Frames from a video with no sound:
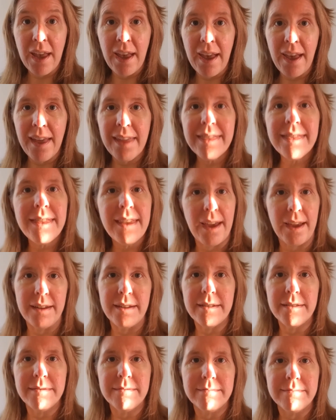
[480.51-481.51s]
and
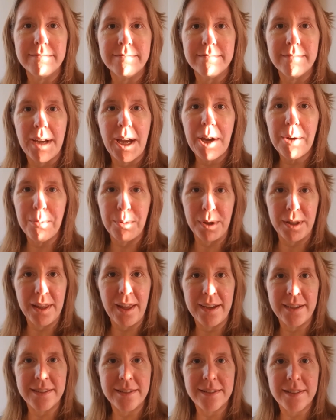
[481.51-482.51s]
then I
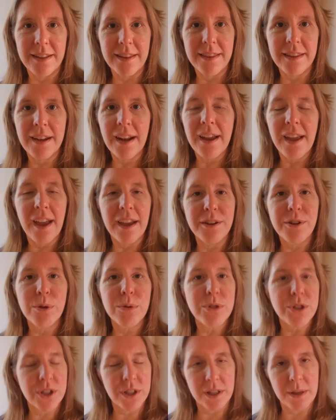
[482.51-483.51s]
realized that I had no
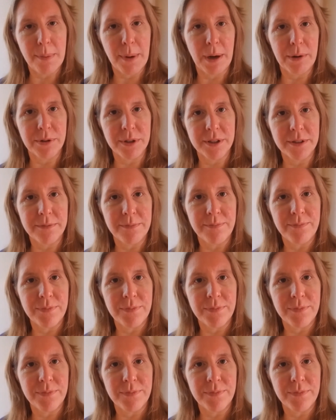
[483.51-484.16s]
chili powder.